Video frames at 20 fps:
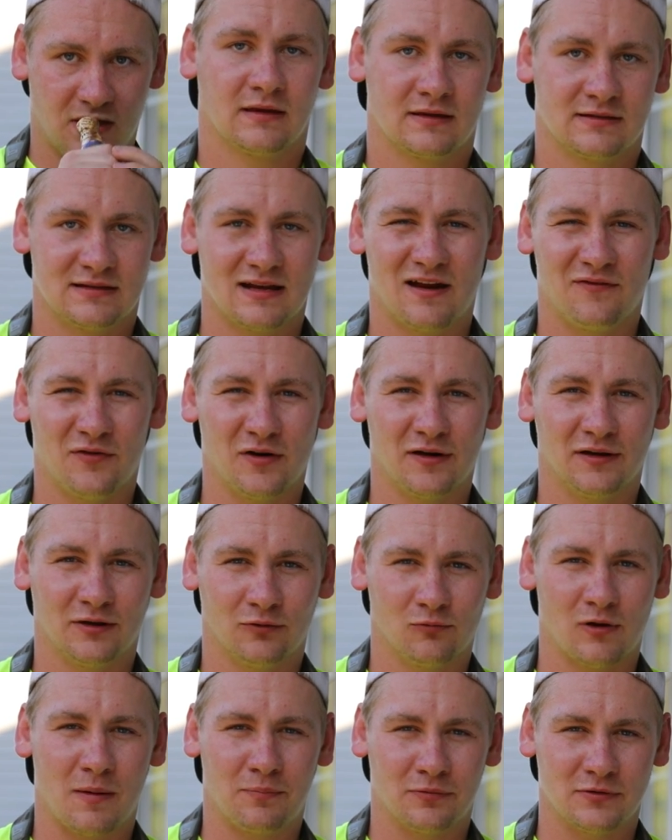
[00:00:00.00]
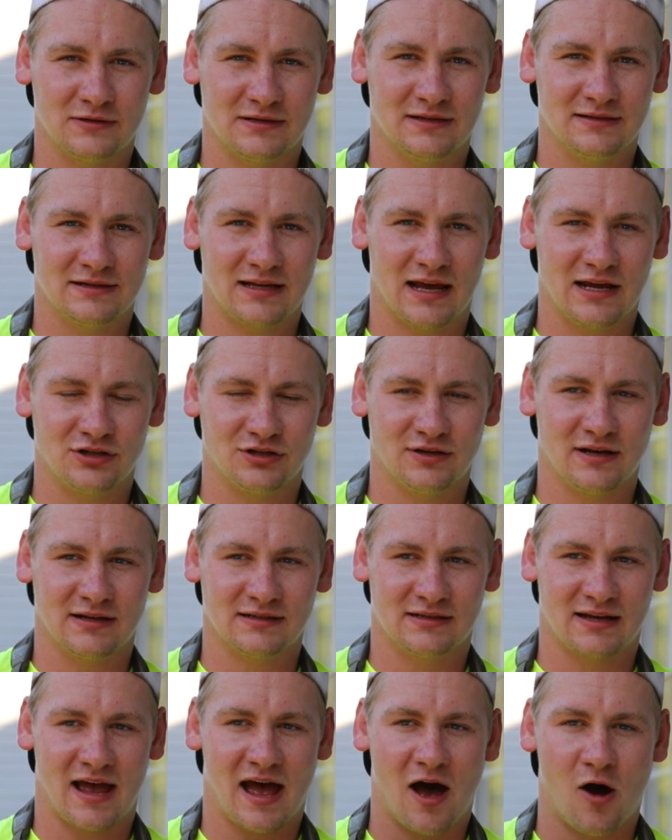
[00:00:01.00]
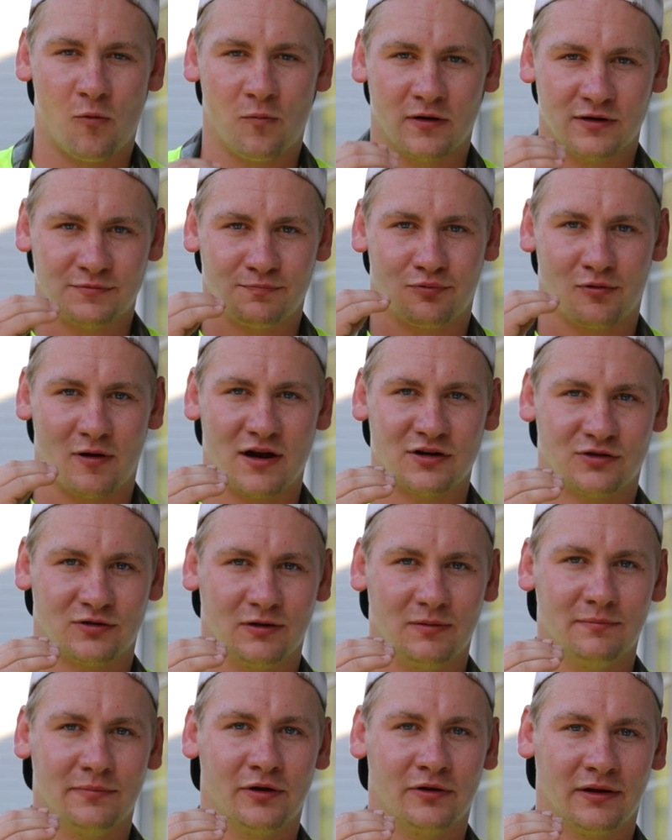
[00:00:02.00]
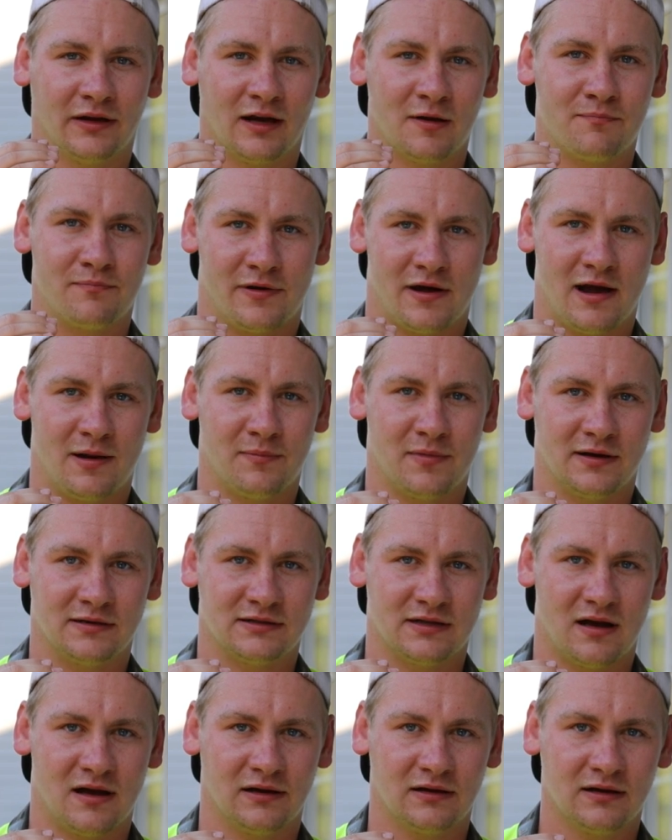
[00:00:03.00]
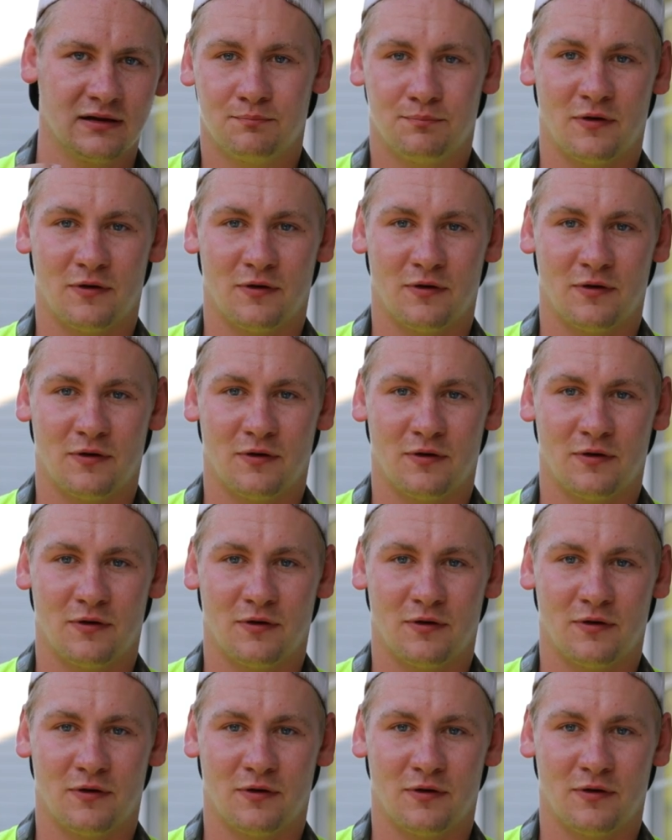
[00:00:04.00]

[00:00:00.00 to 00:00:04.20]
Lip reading: It's not a very good representation as to how much pressure I'm building up behind my tongue,